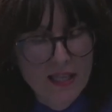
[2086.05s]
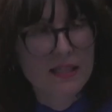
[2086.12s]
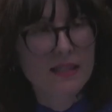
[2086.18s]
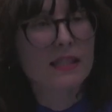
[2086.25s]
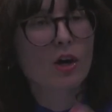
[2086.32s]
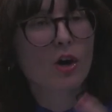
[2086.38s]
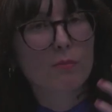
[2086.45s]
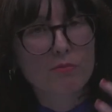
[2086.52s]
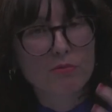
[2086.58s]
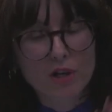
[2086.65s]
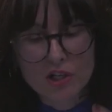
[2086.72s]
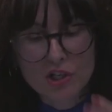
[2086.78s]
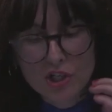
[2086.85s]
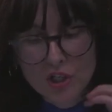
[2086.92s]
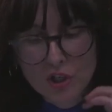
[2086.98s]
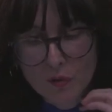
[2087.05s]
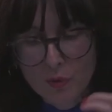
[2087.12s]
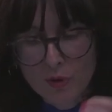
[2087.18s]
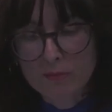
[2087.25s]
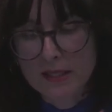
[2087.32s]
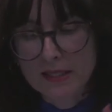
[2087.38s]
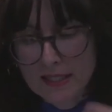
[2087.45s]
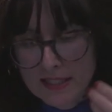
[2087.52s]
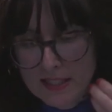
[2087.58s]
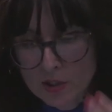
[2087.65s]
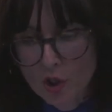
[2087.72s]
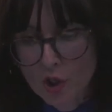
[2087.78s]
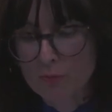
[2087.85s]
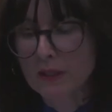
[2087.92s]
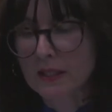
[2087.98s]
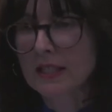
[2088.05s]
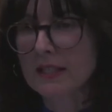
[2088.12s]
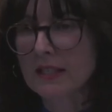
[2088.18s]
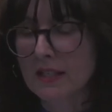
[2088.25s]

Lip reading: the oppression of women does not begin